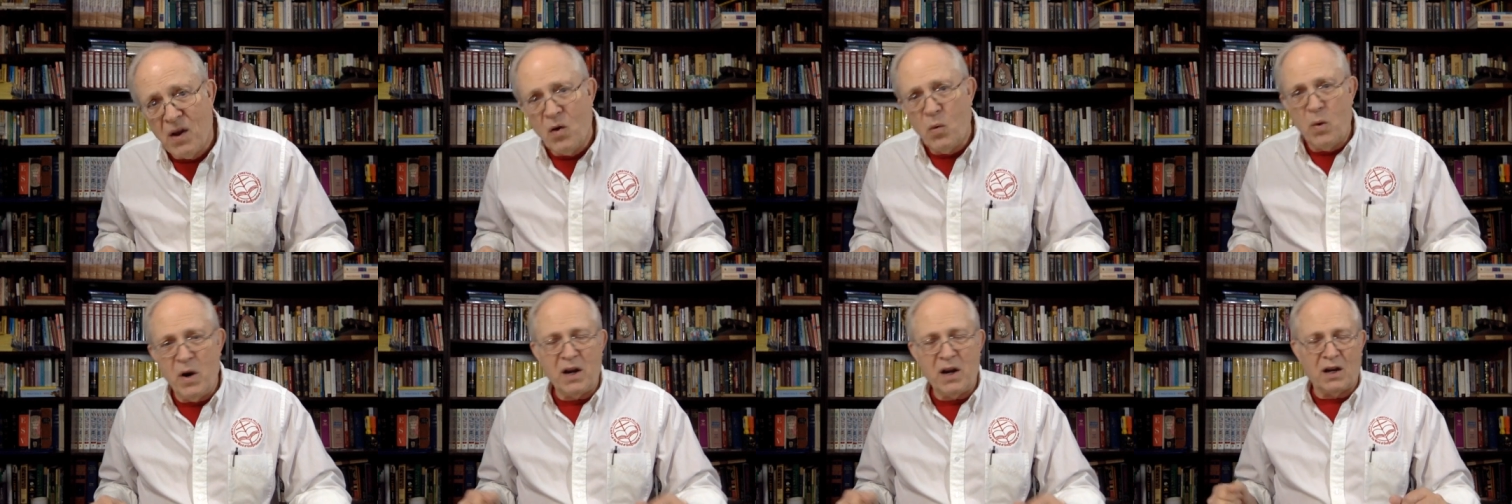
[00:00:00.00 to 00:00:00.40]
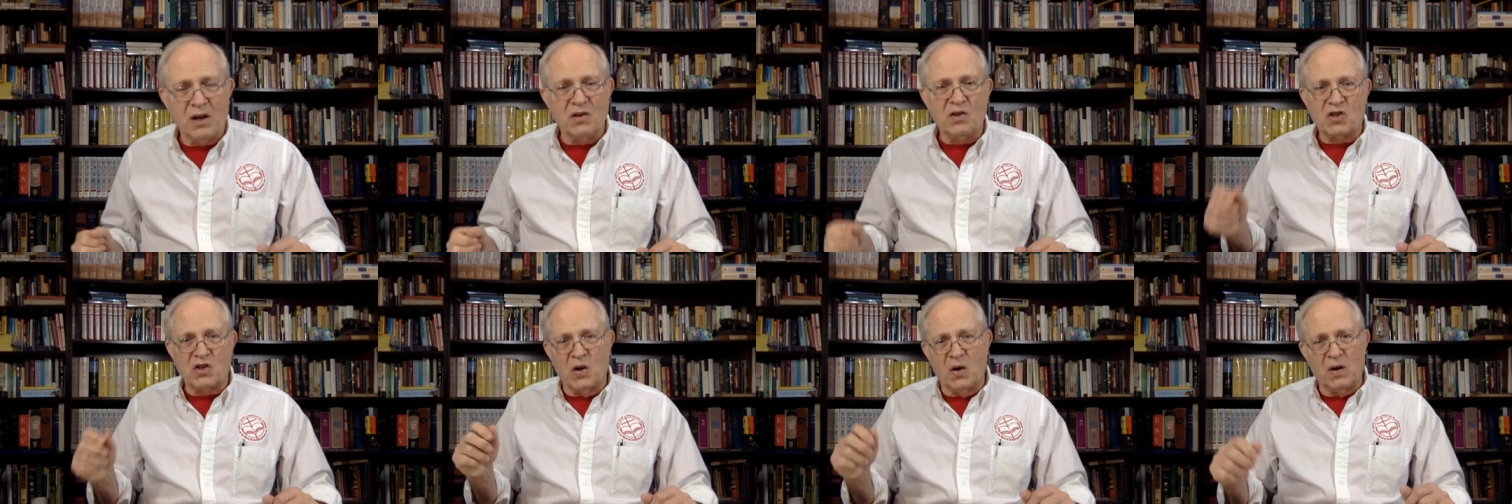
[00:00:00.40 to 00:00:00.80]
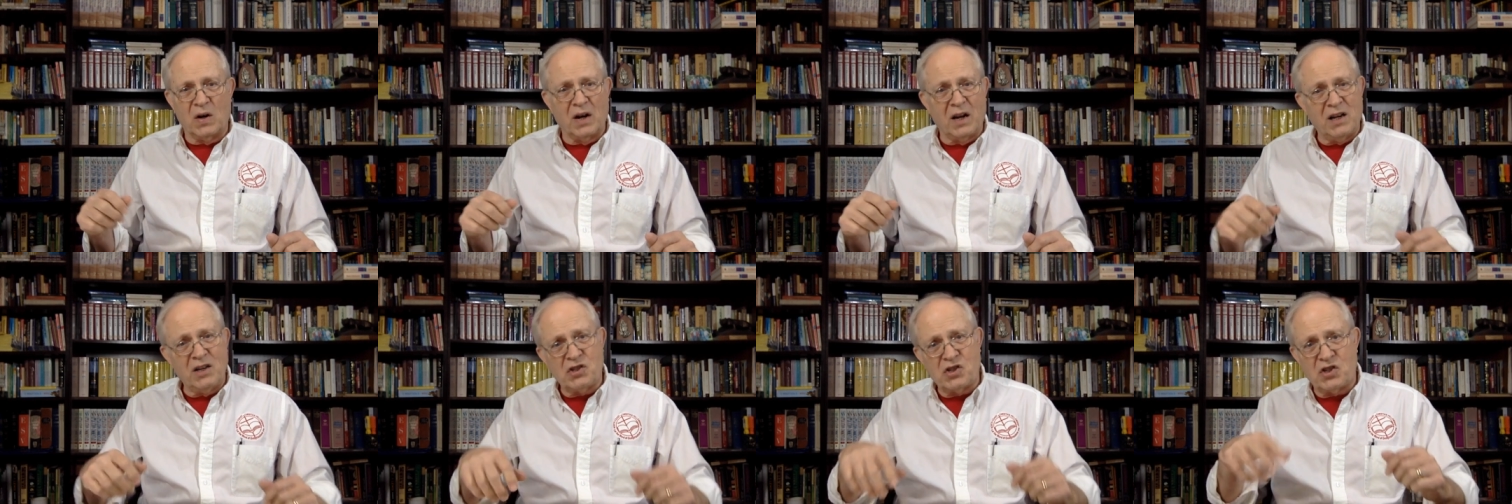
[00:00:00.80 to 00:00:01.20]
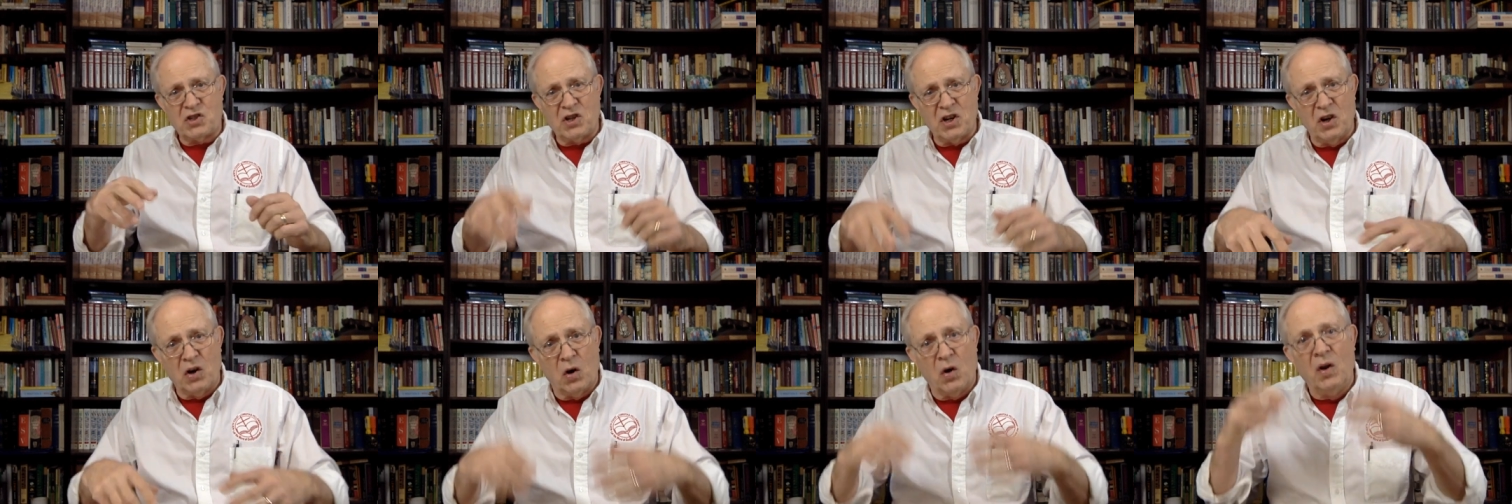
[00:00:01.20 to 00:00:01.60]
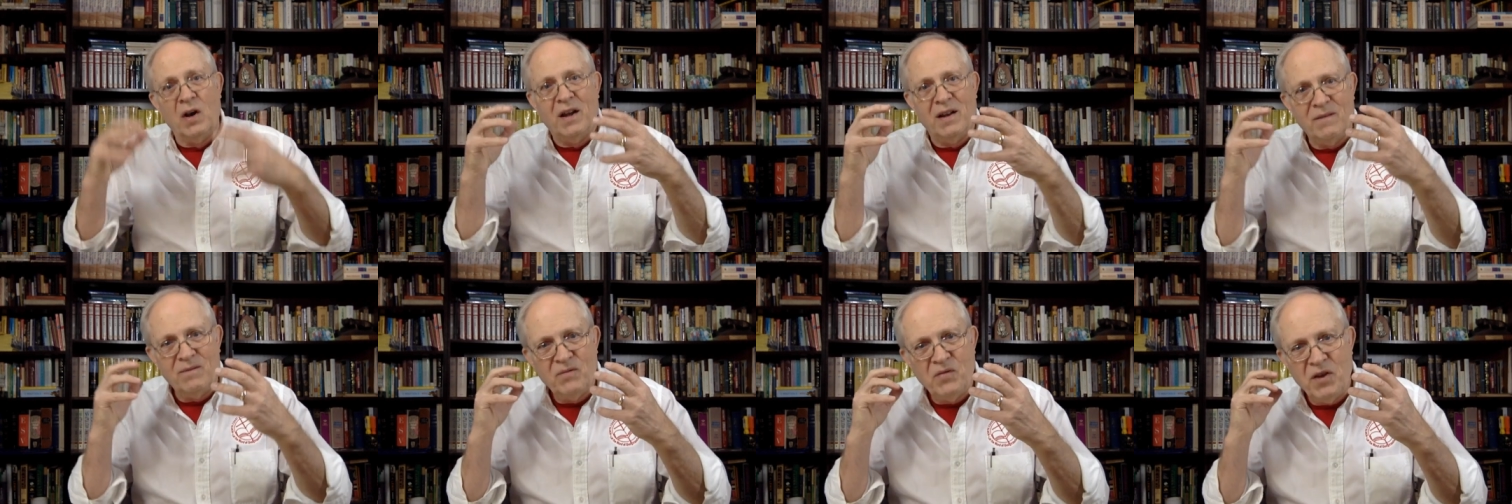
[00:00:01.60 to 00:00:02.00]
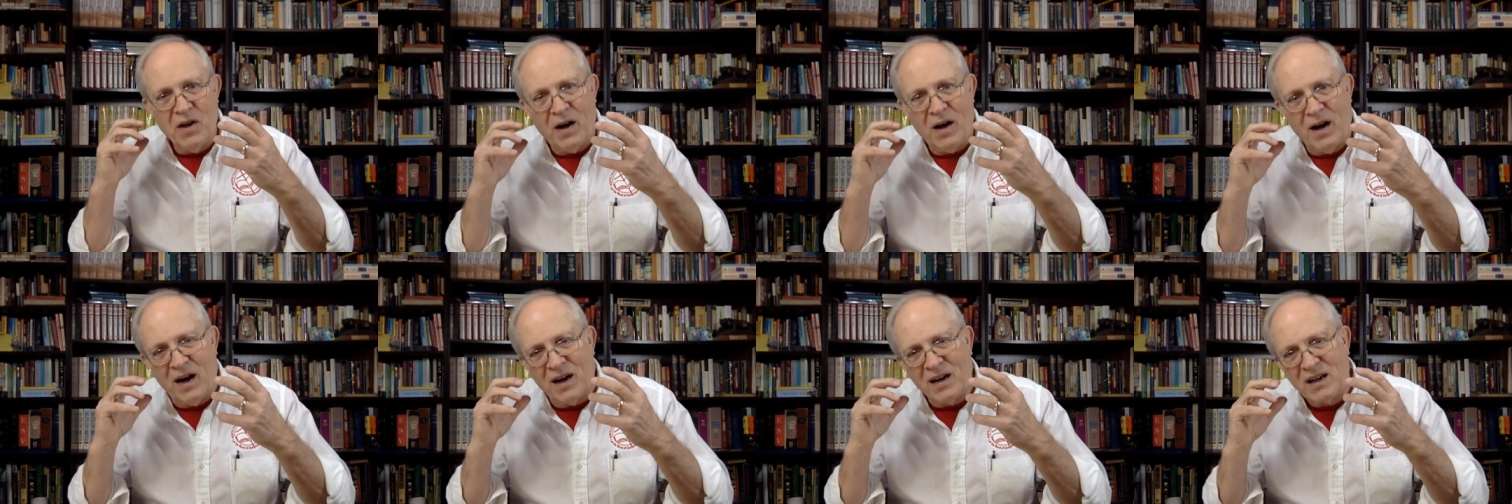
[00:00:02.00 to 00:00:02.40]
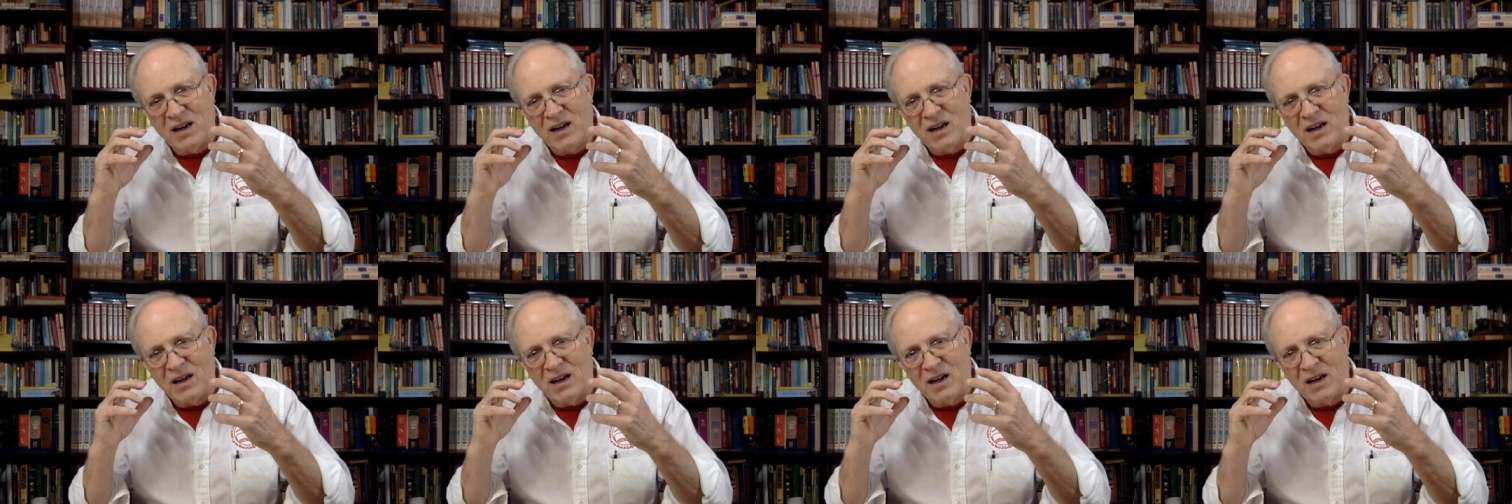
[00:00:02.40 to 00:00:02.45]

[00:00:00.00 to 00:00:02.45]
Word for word: We can certainly still uh,